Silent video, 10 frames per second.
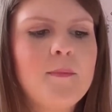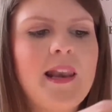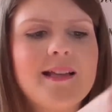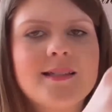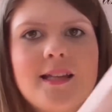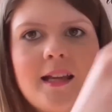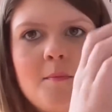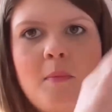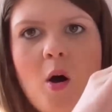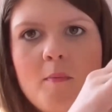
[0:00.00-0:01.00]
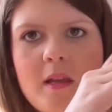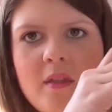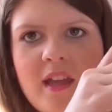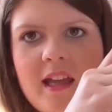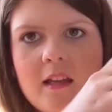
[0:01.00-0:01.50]
plastic poppy
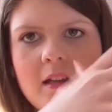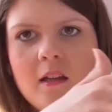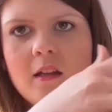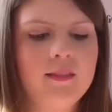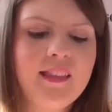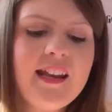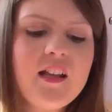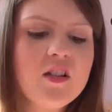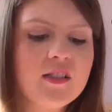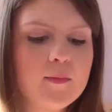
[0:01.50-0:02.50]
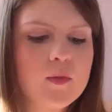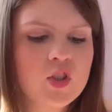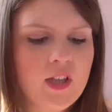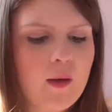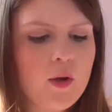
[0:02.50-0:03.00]
thing. Then I got some
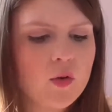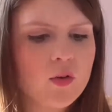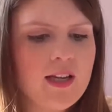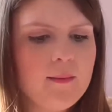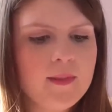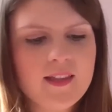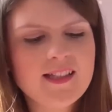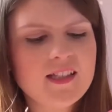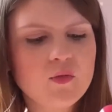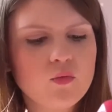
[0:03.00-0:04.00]
shower cream. This is the